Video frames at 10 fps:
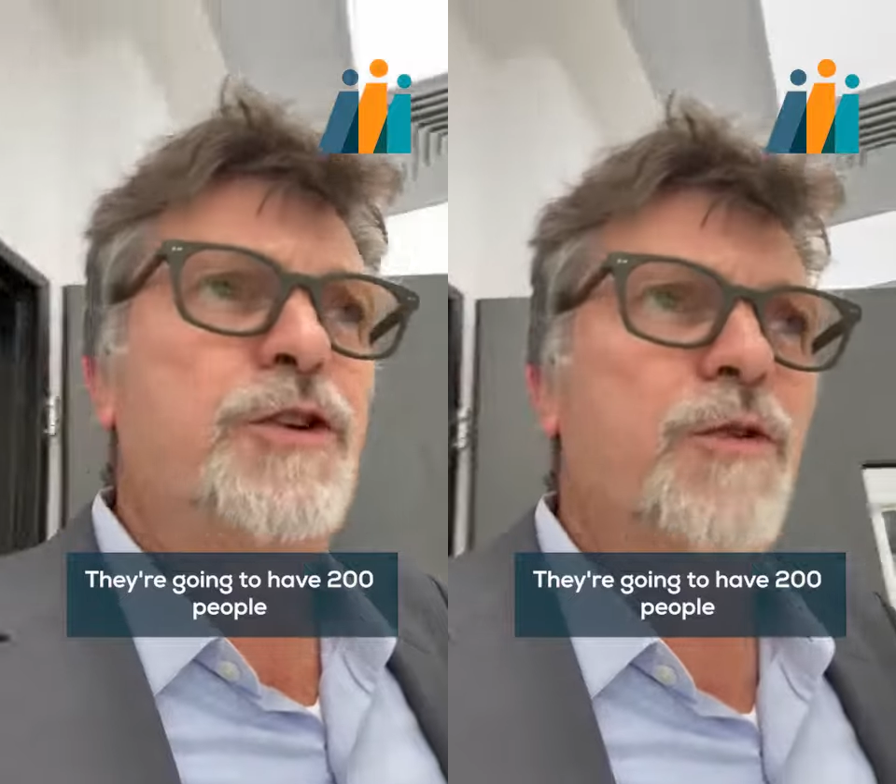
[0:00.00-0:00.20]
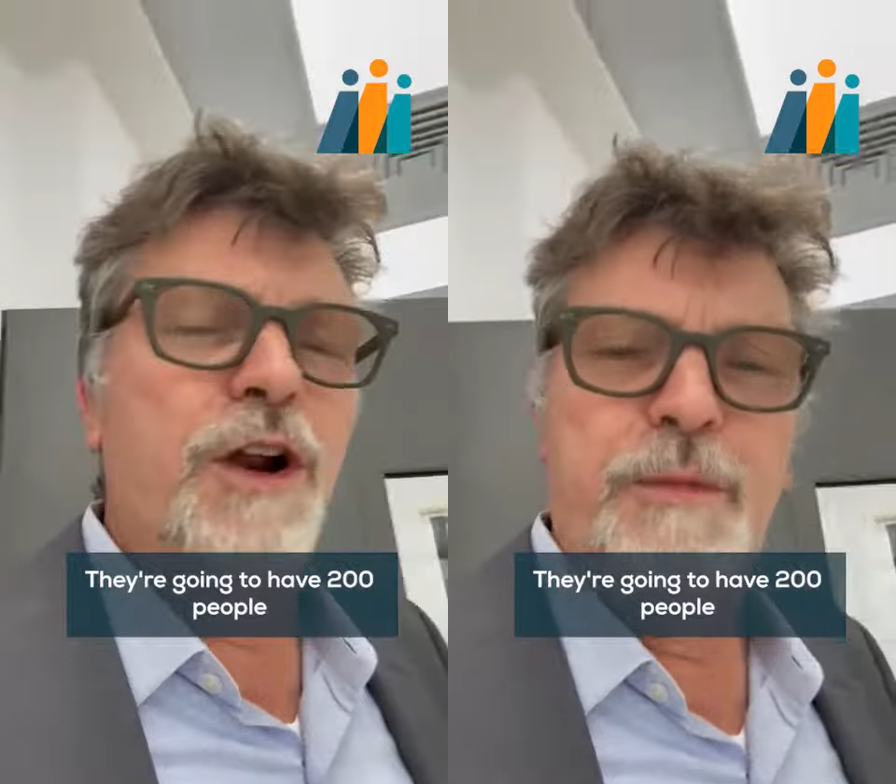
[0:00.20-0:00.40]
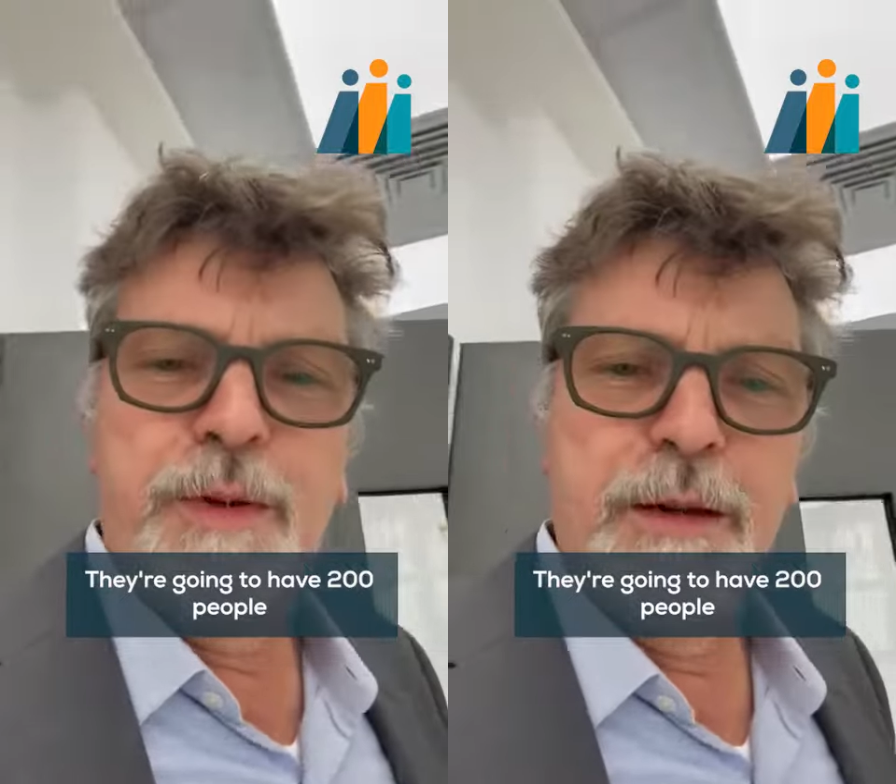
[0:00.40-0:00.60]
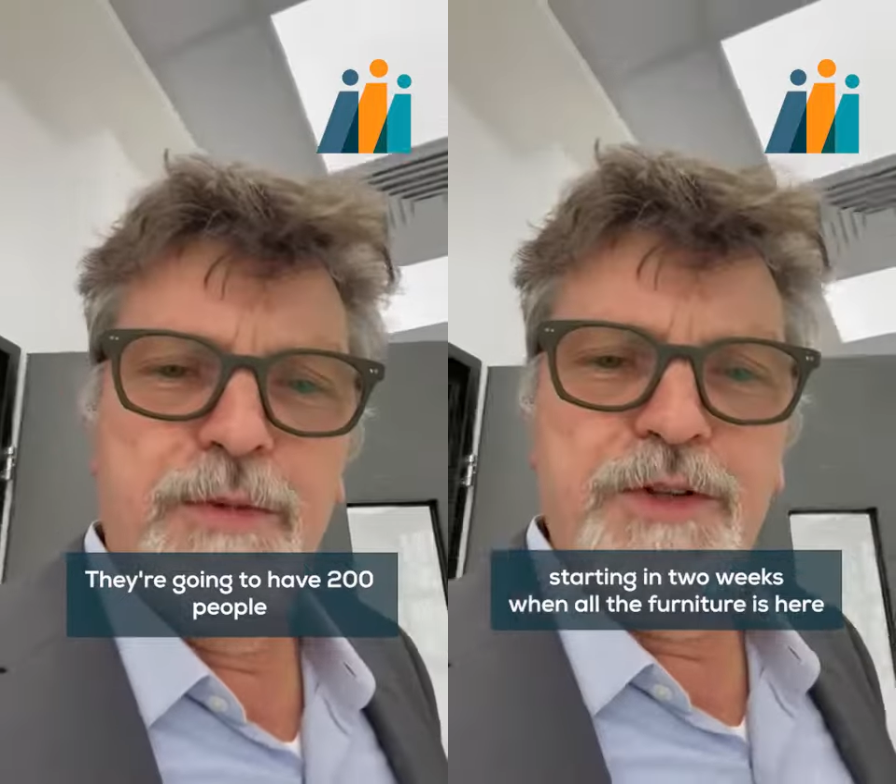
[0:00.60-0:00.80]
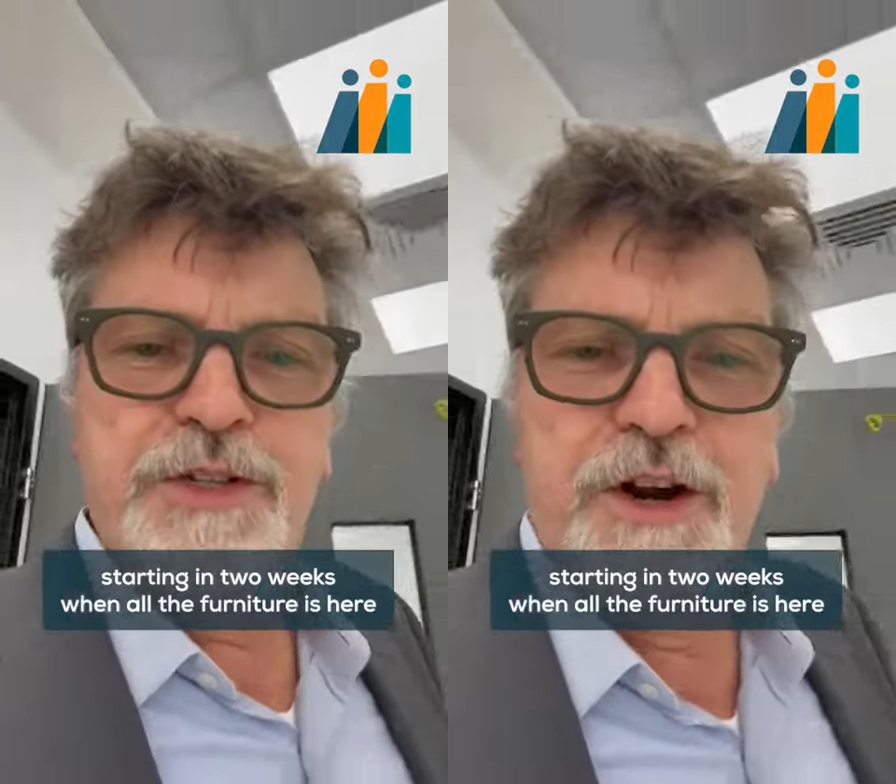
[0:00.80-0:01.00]
200
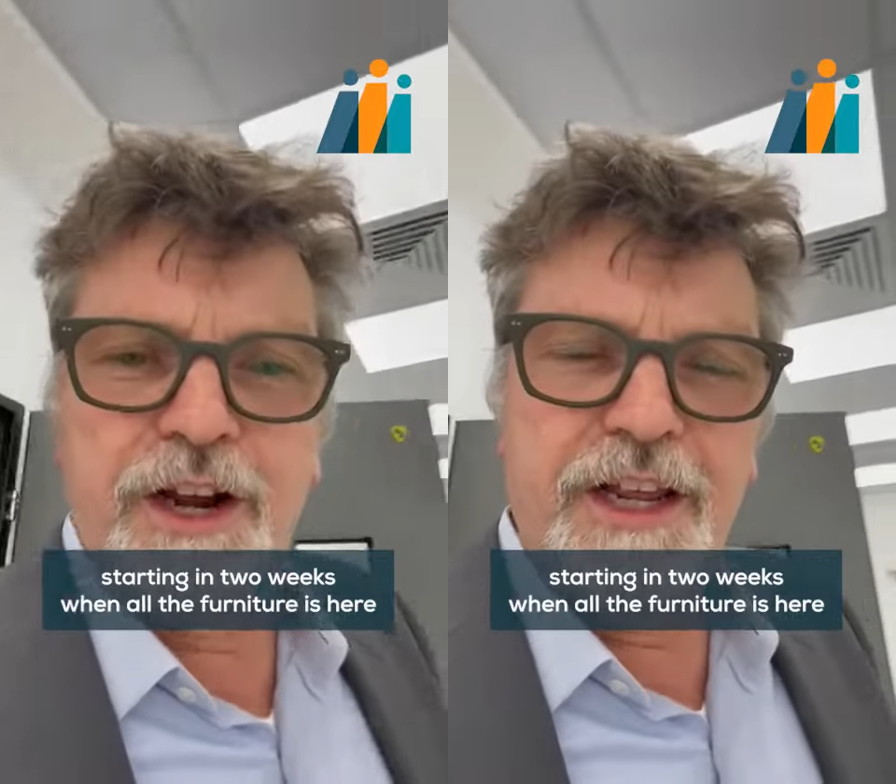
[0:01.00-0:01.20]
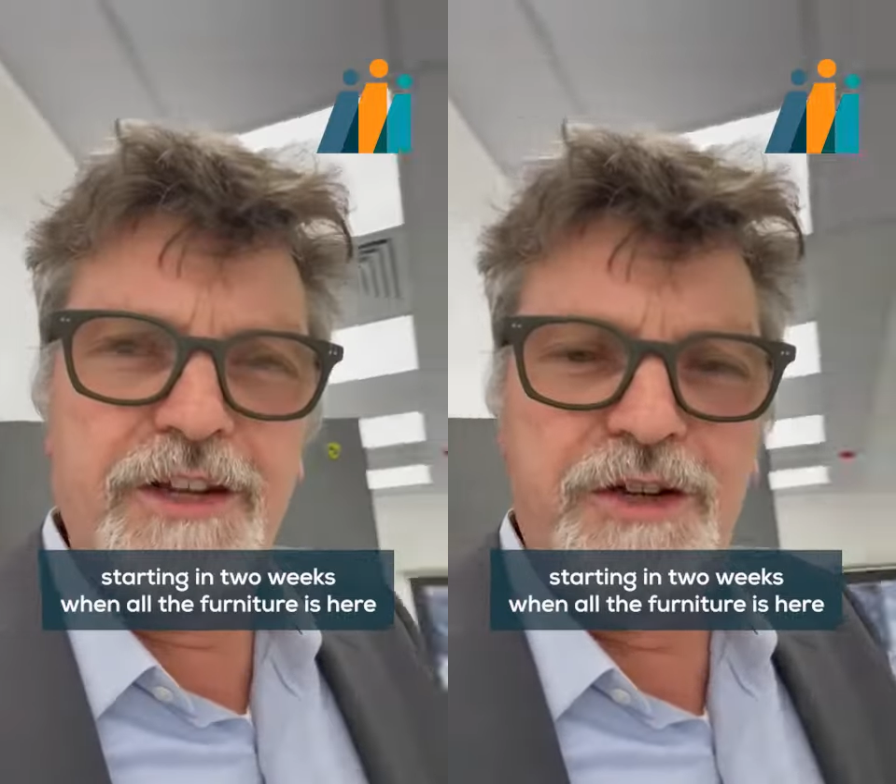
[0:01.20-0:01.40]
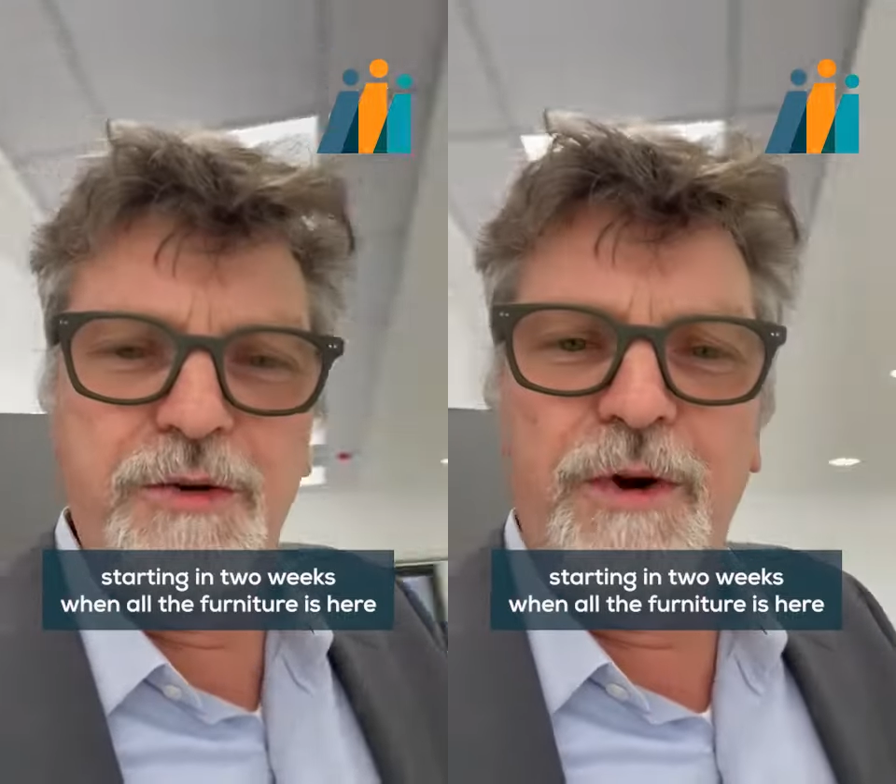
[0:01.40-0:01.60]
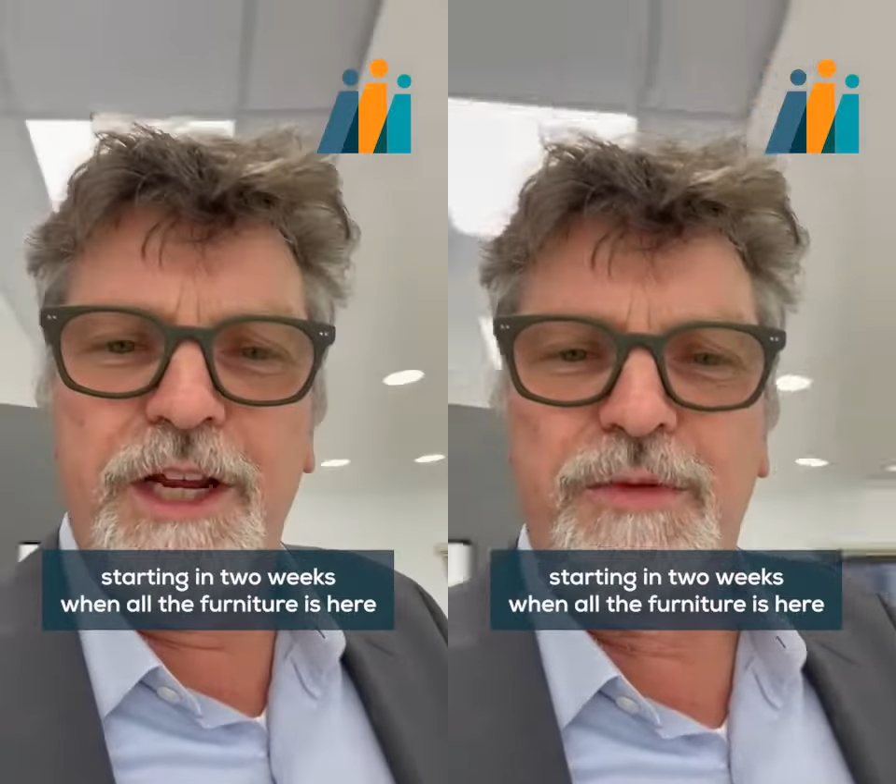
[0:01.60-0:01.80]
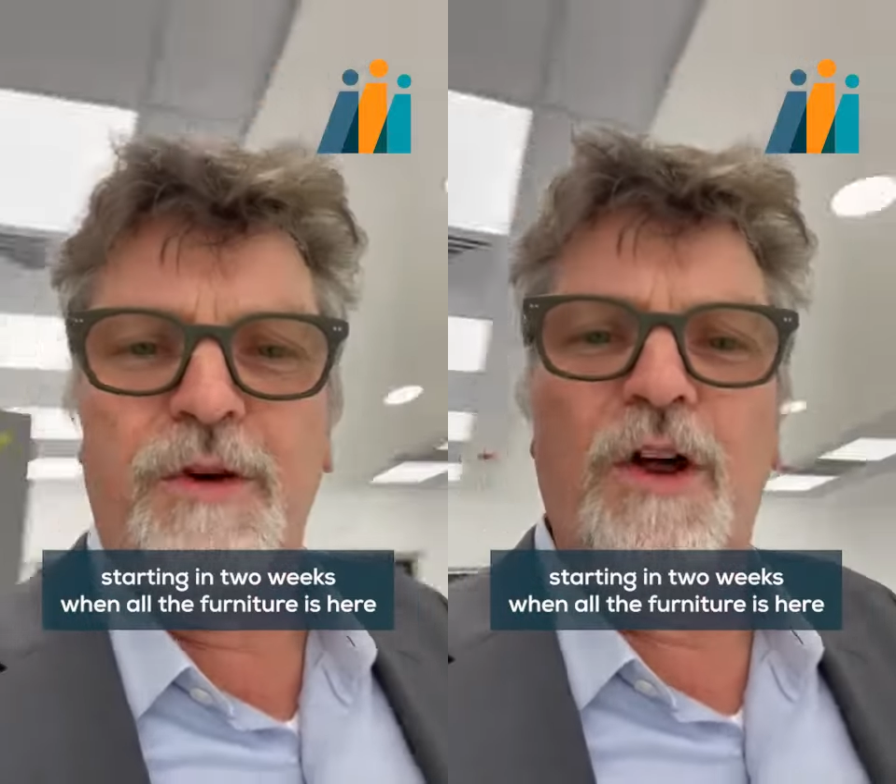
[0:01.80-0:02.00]
people starting in two
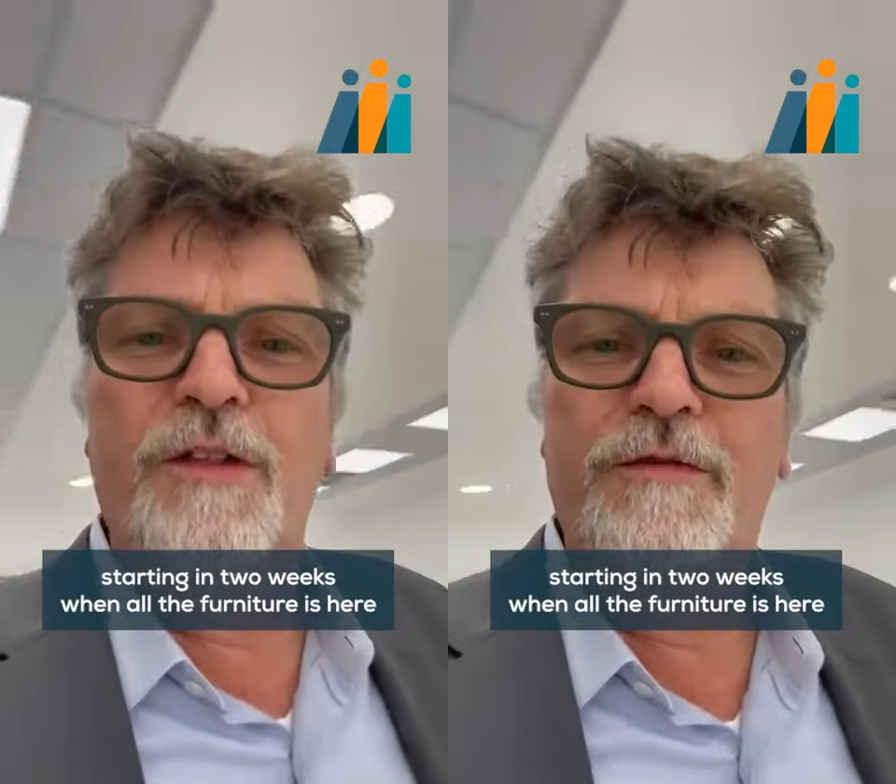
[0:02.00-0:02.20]
weeks when all the